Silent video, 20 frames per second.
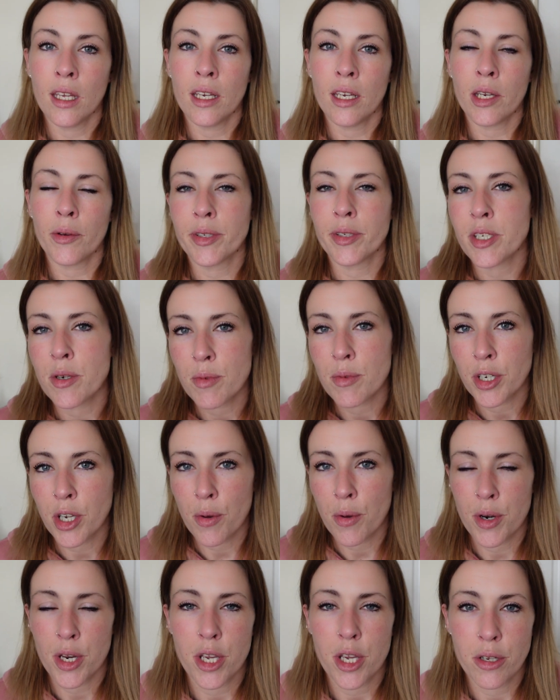Now, I don't want to
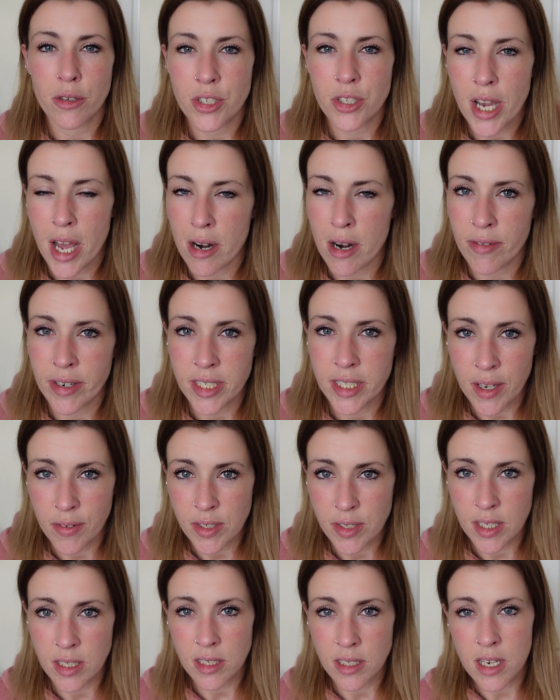go on a huge calorie
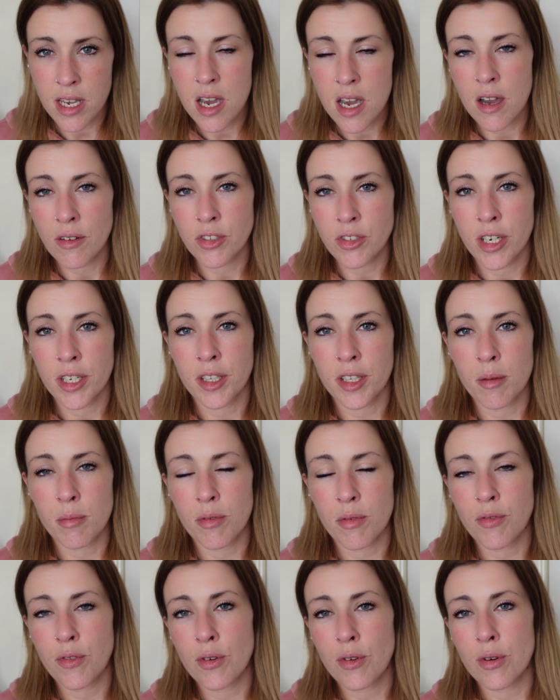deficit diet. I've tried that
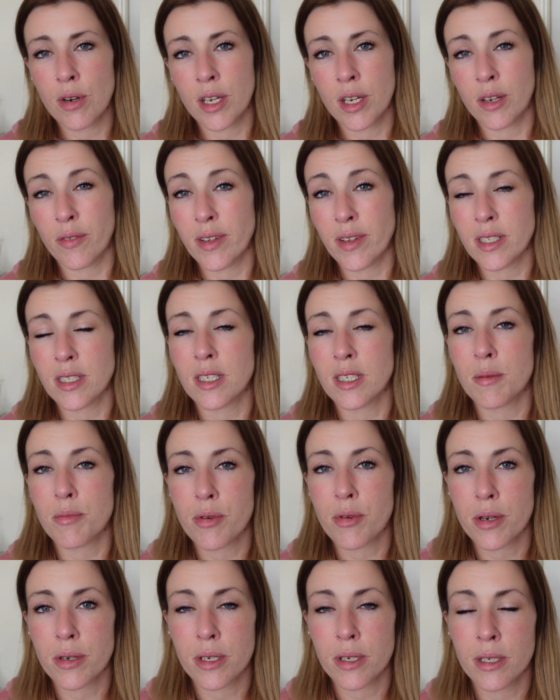before and I've ended up
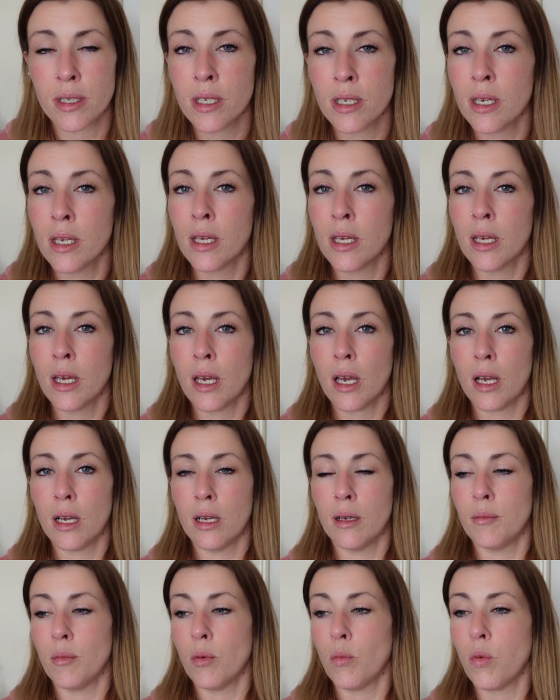broken.
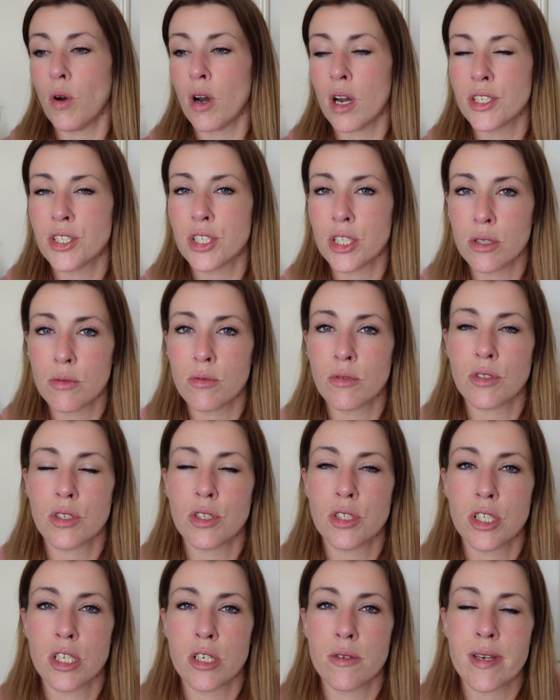What I do want to
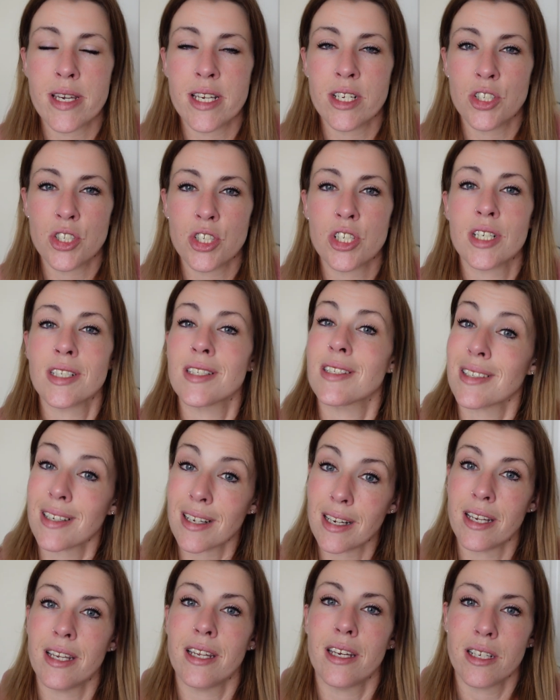do is just
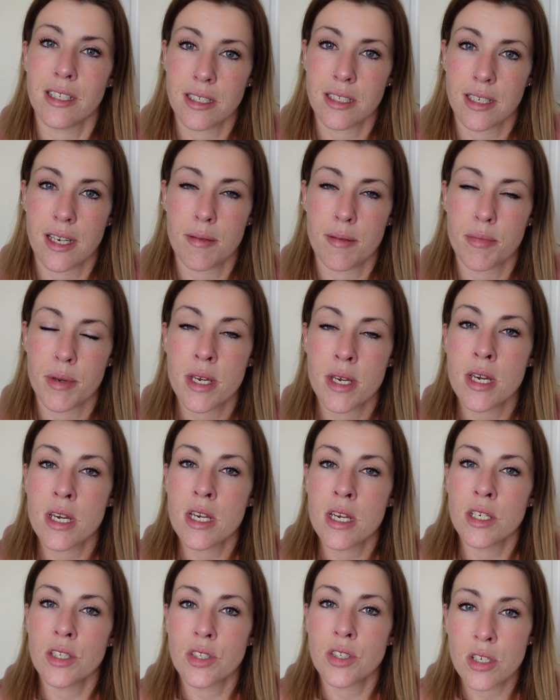clean it up.
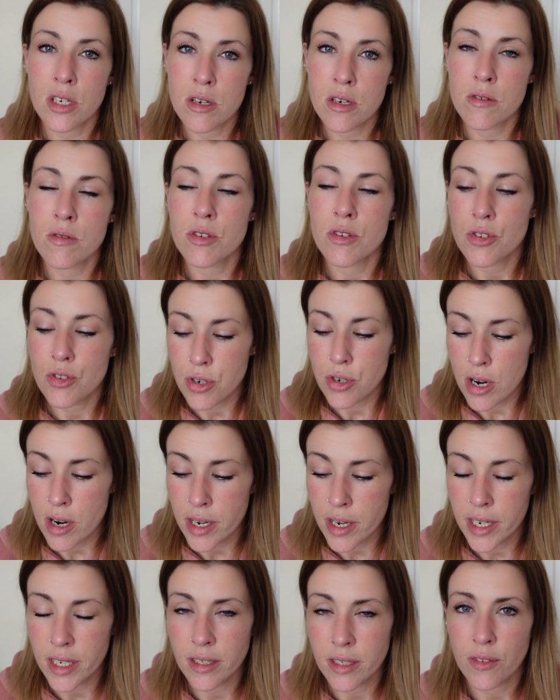So
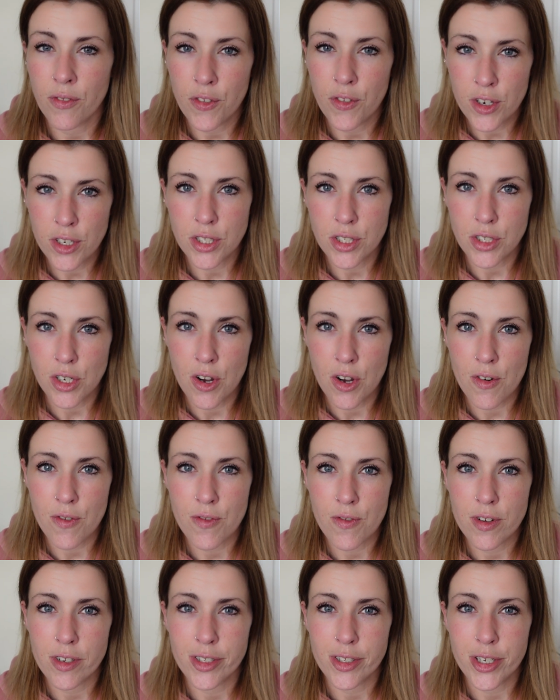trying first
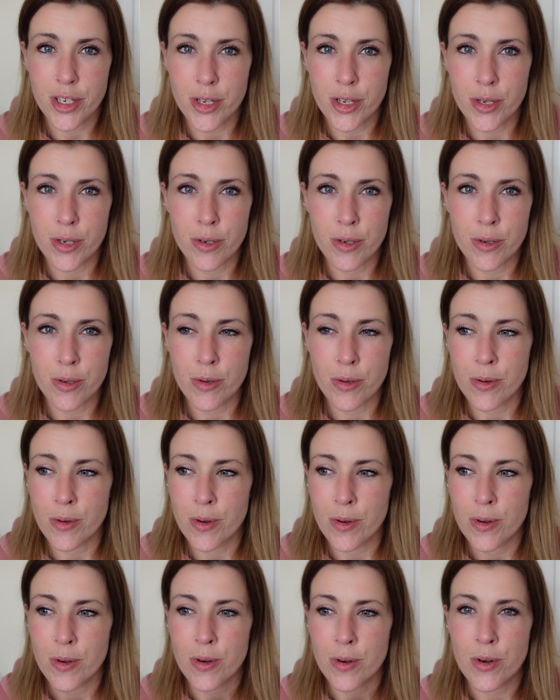off to
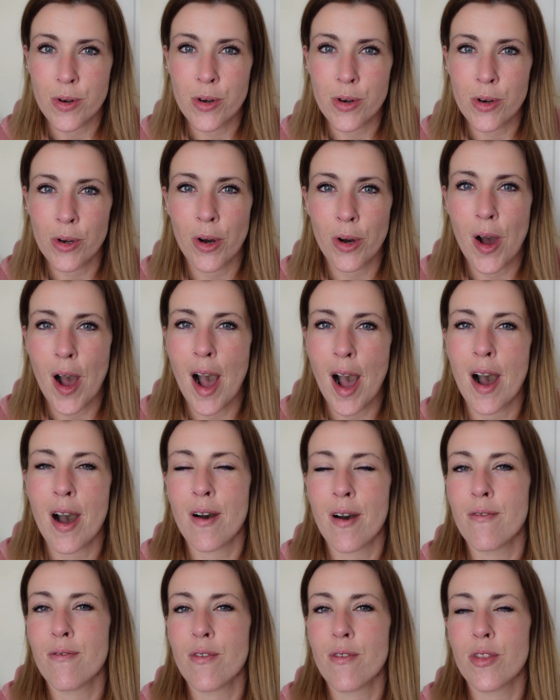not
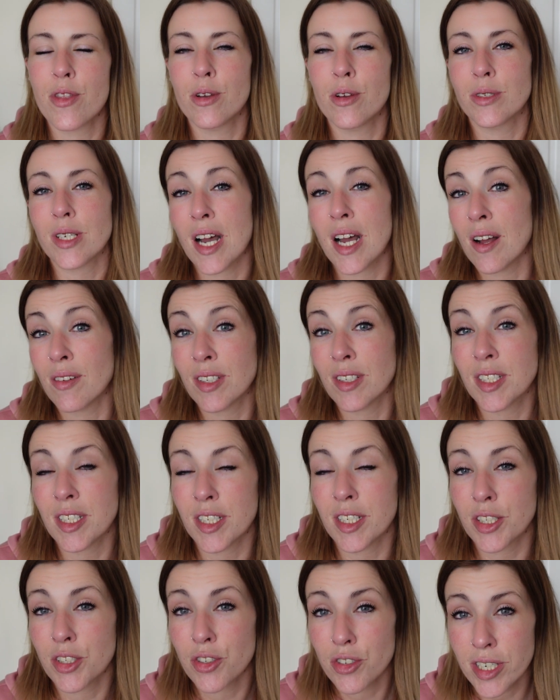have those after
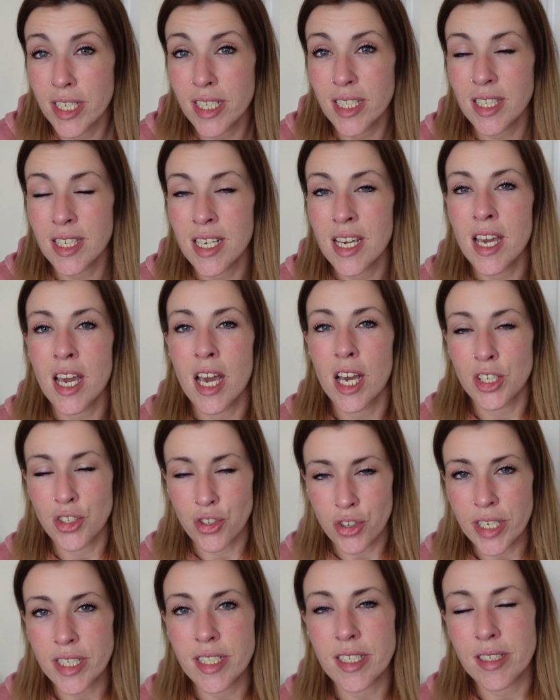dinner treats. A
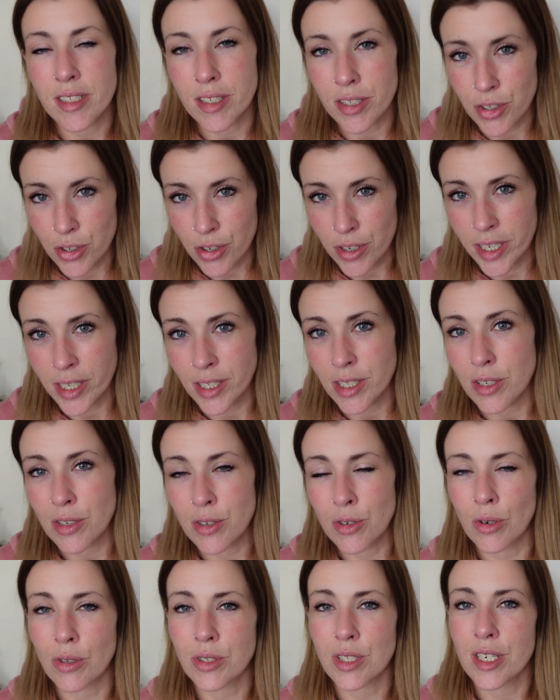treat is a treat,
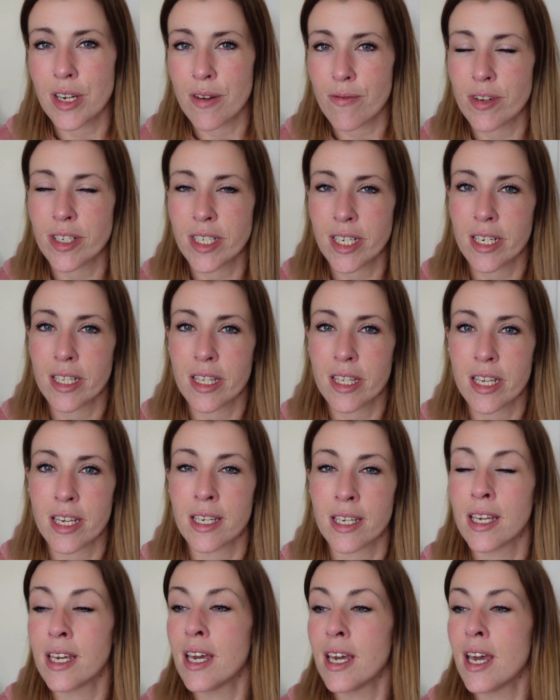not an everyday thing.